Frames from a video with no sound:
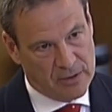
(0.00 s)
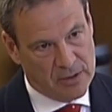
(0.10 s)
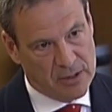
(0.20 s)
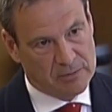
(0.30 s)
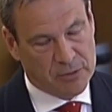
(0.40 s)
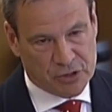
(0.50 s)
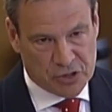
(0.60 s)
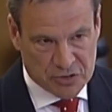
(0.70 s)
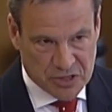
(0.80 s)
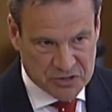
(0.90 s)
but to do
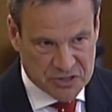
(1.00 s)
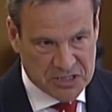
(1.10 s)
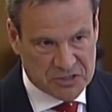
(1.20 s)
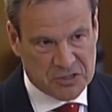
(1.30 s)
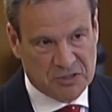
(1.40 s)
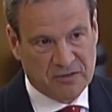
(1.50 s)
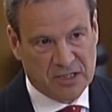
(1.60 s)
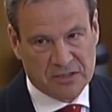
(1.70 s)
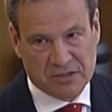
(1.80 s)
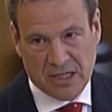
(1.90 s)
so sensitively,
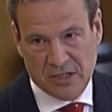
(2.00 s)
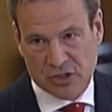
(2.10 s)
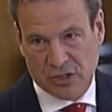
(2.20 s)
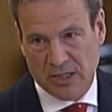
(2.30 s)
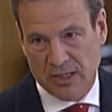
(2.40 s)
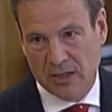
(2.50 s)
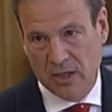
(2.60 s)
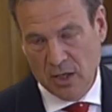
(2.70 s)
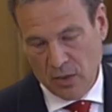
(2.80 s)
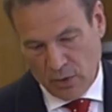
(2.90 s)
intelligently,
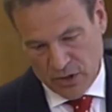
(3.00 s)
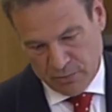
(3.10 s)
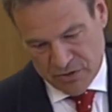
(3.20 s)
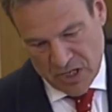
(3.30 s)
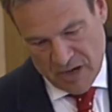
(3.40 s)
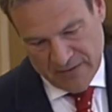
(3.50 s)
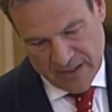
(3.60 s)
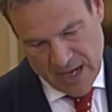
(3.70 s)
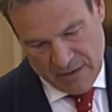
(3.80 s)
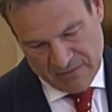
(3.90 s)
whilst preserving
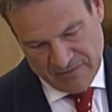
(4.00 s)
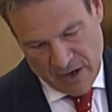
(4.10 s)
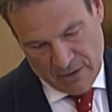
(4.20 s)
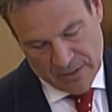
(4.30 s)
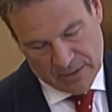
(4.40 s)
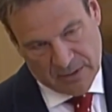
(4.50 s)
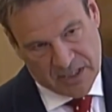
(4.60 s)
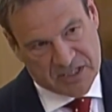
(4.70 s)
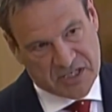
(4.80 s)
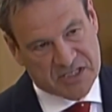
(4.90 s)
our environment. And
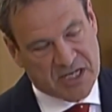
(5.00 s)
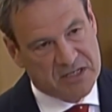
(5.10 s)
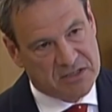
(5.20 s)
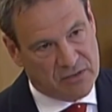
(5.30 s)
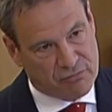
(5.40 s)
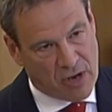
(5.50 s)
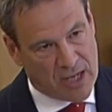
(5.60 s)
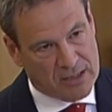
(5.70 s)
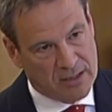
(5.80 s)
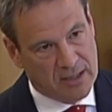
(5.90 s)
as I say, done right,
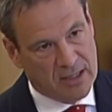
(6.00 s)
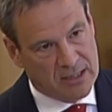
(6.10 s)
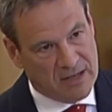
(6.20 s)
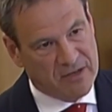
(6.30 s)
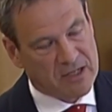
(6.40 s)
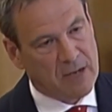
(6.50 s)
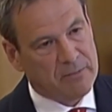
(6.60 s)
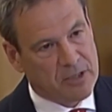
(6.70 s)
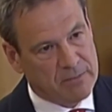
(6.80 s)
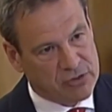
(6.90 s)
levelling up
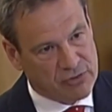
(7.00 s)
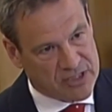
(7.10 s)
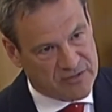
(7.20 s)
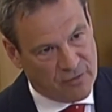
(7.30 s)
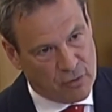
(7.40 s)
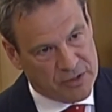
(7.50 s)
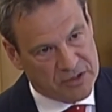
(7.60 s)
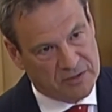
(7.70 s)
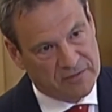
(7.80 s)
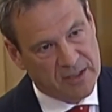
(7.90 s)
can be transformative.
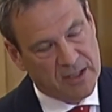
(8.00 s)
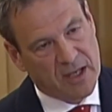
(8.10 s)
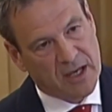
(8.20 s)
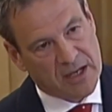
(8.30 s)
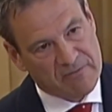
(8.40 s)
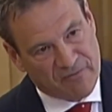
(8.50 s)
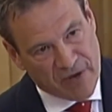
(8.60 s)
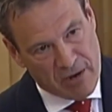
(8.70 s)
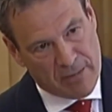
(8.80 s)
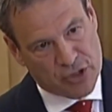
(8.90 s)
And I'm very
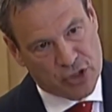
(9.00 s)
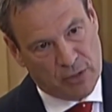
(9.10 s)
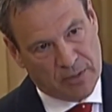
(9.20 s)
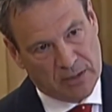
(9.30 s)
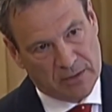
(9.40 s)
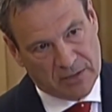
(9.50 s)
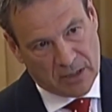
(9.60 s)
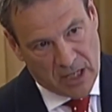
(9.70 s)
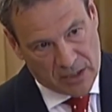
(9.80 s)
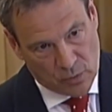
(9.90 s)
much hoping that I
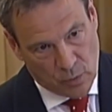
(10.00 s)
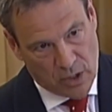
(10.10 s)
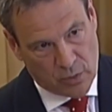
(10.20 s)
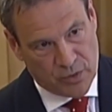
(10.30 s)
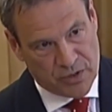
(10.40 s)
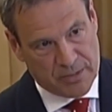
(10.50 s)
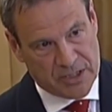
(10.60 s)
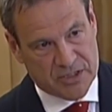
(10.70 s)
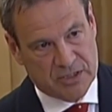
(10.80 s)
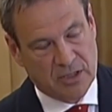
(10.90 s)
can work with the
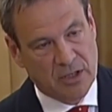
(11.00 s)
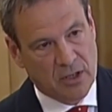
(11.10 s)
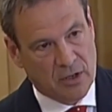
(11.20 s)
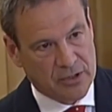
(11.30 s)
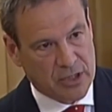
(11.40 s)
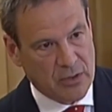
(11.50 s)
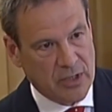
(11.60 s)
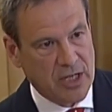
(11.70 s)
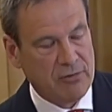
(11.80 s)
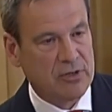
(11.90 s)
Minister on a
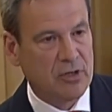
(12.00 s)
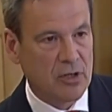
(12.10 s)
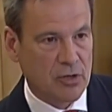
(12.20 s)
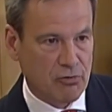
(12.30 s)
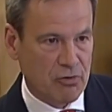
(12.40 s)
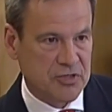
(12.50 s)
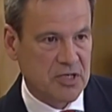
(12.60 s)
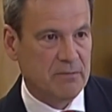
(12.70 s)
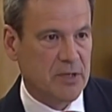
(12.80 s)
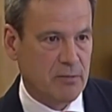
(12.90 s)
coherent
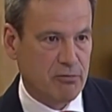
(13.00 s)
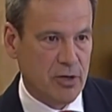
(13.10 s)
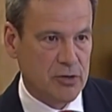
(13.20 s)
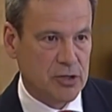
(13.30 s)
cross-government approach